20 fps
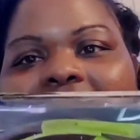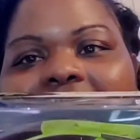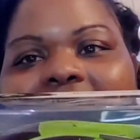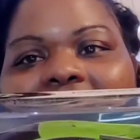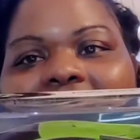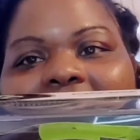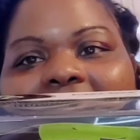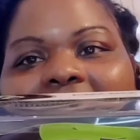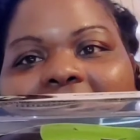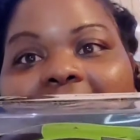
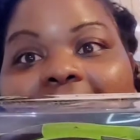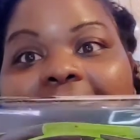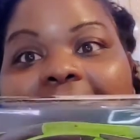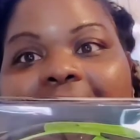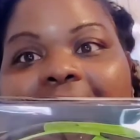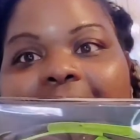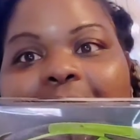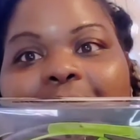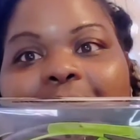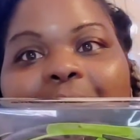like
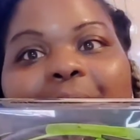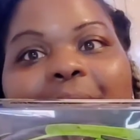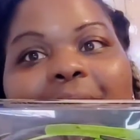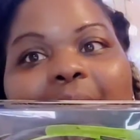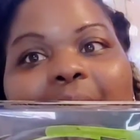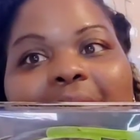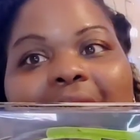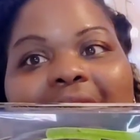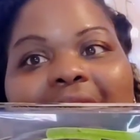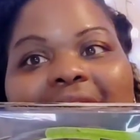the
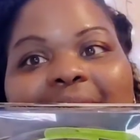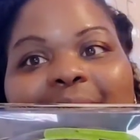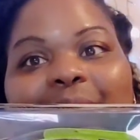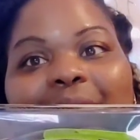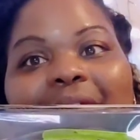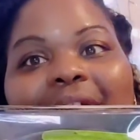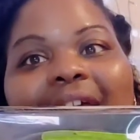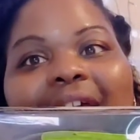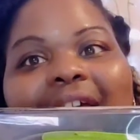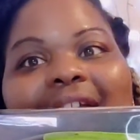best
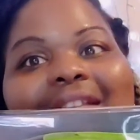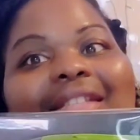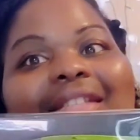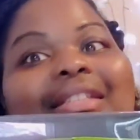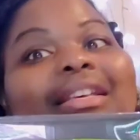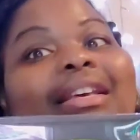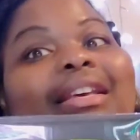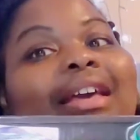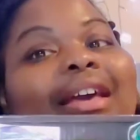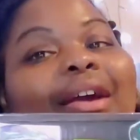one because
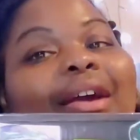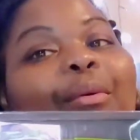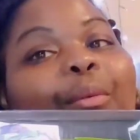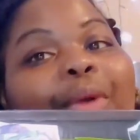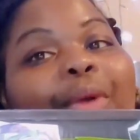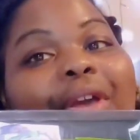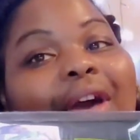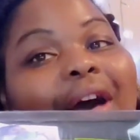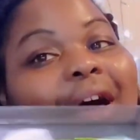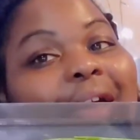
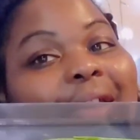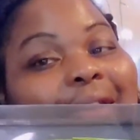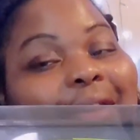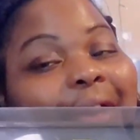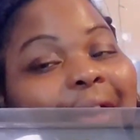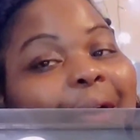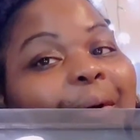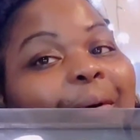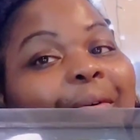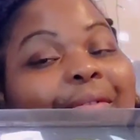we all
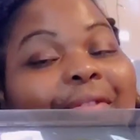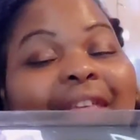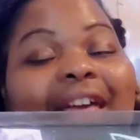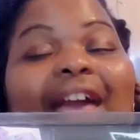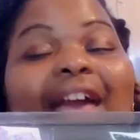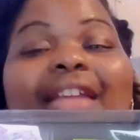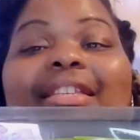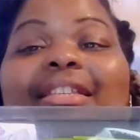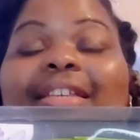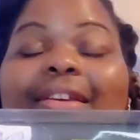know
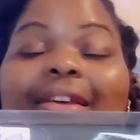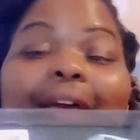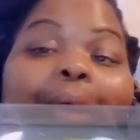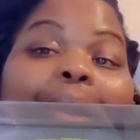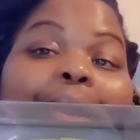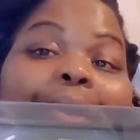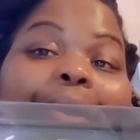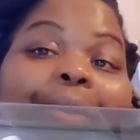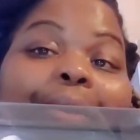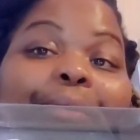that
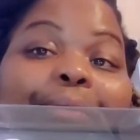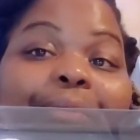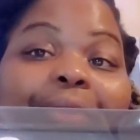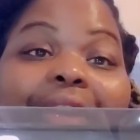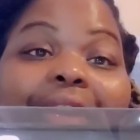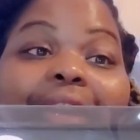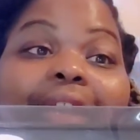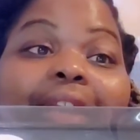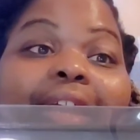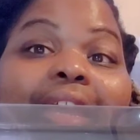
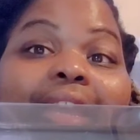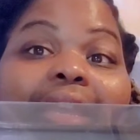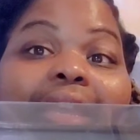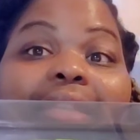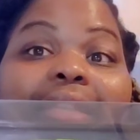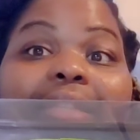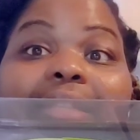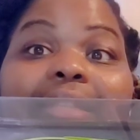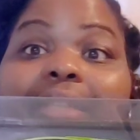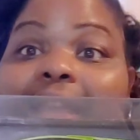green
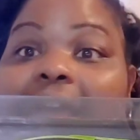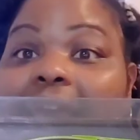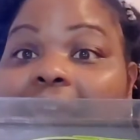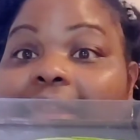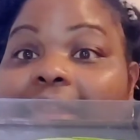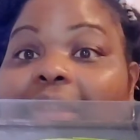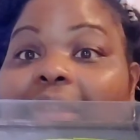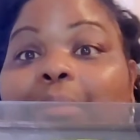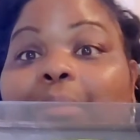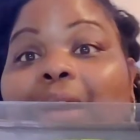is like
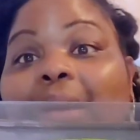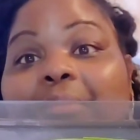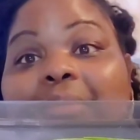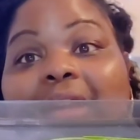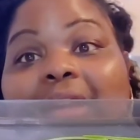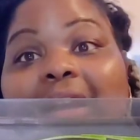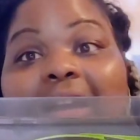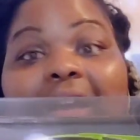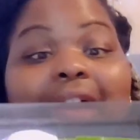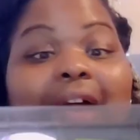the
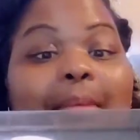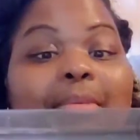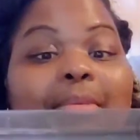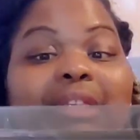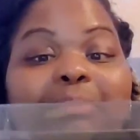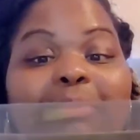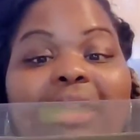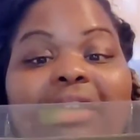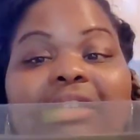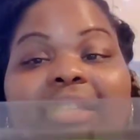bomb.com,
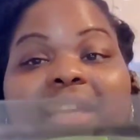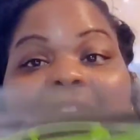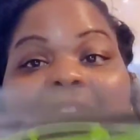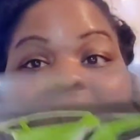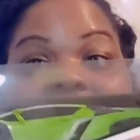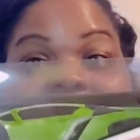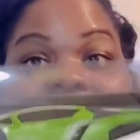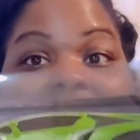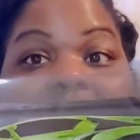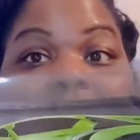especially like the
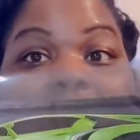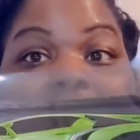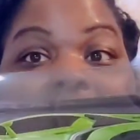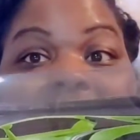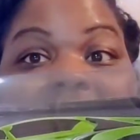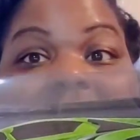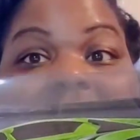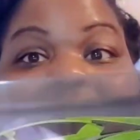lime green.